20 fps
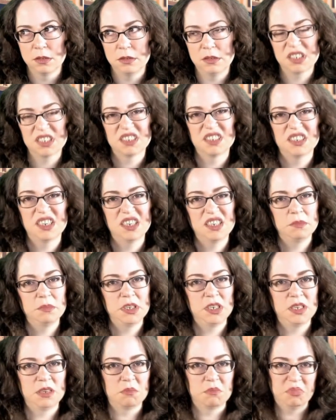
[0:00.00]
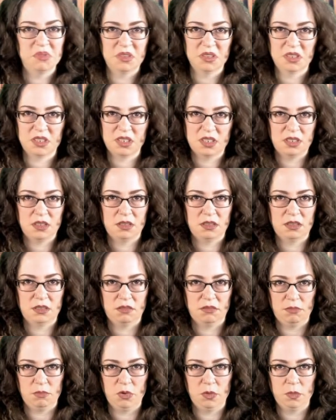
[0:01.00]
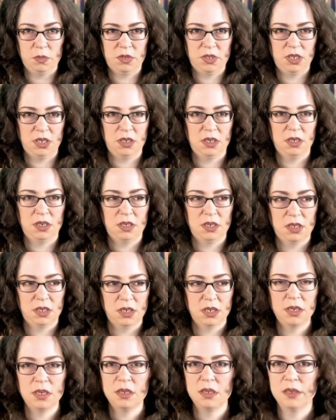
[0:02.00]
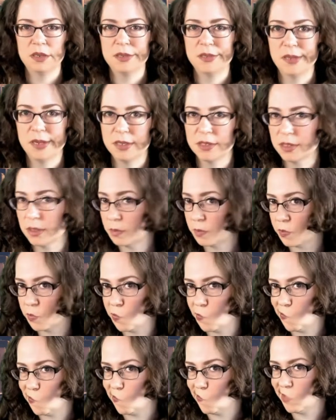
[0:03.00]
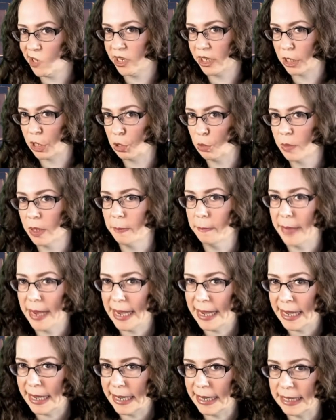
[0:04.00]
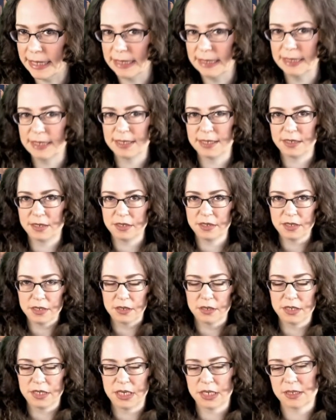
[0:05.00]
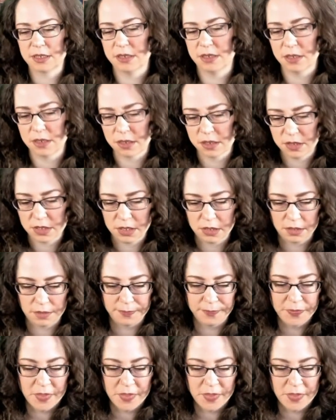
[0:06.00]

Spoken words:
doesn't end up eating books, from what we're to hear. He ends up eating human minds, so it takes a darker turn.